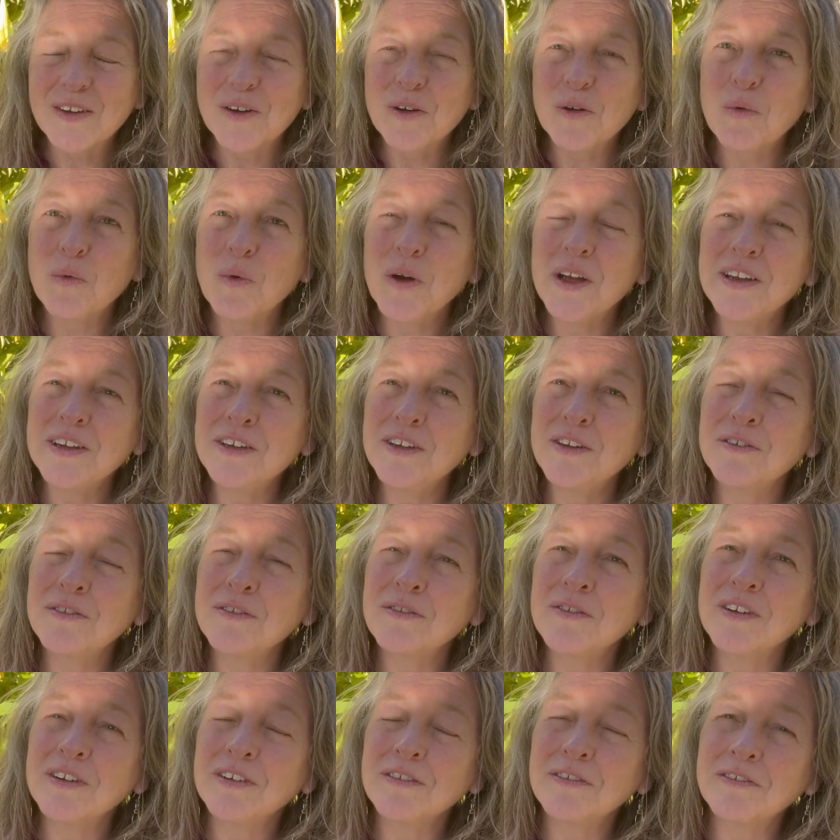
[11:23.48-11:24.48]
When
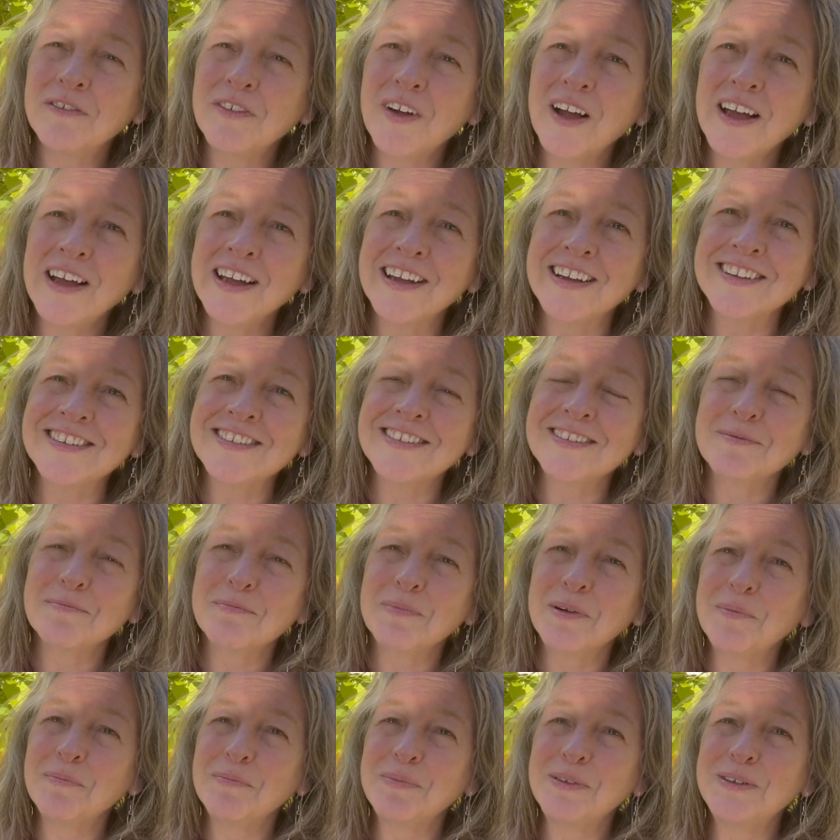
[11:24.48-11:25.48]
you
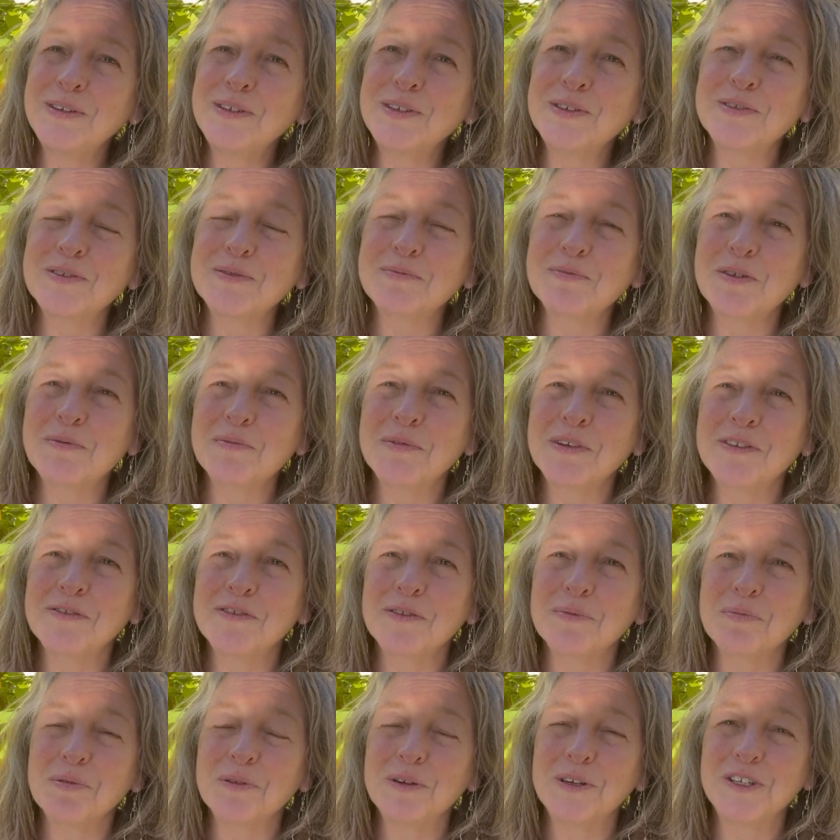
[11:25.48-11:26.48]
bump into a moment of
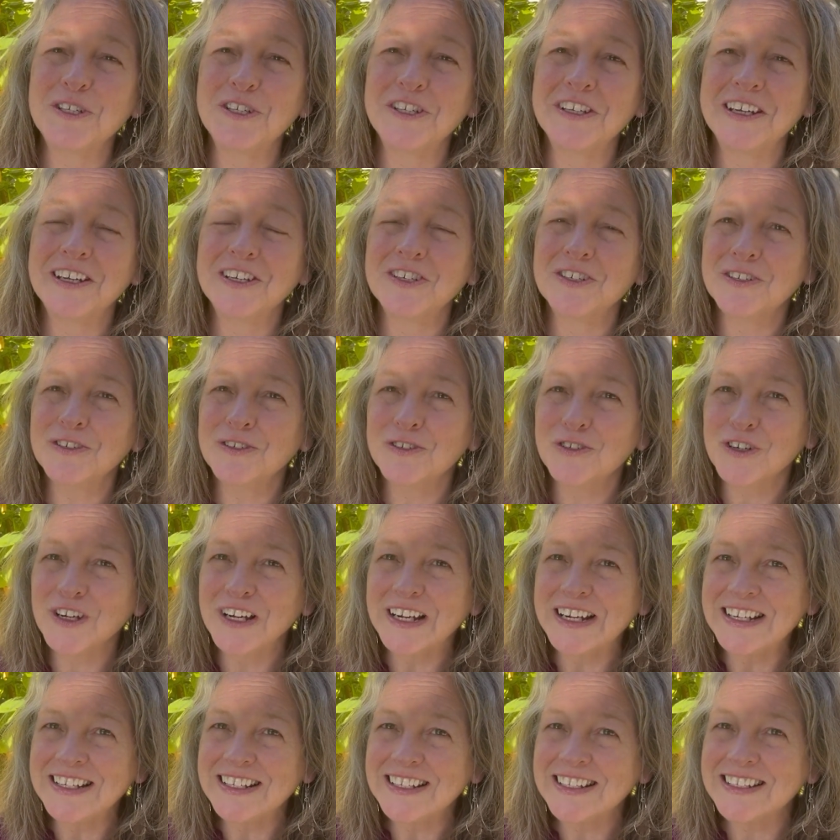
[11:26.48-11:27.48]
appreciation, try
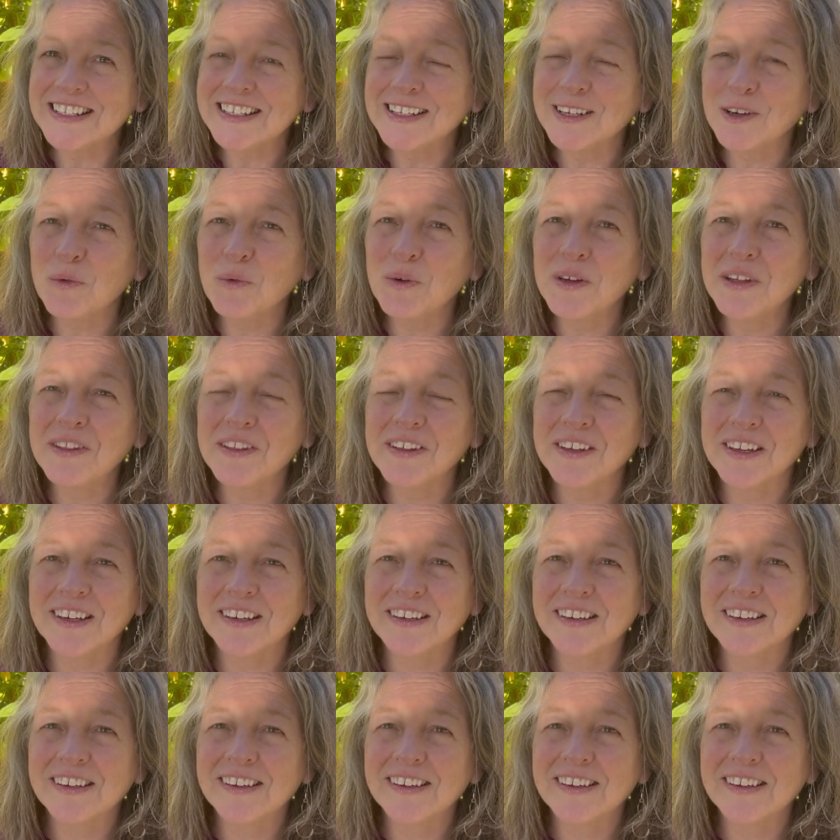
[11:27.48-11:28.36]
and stick with it.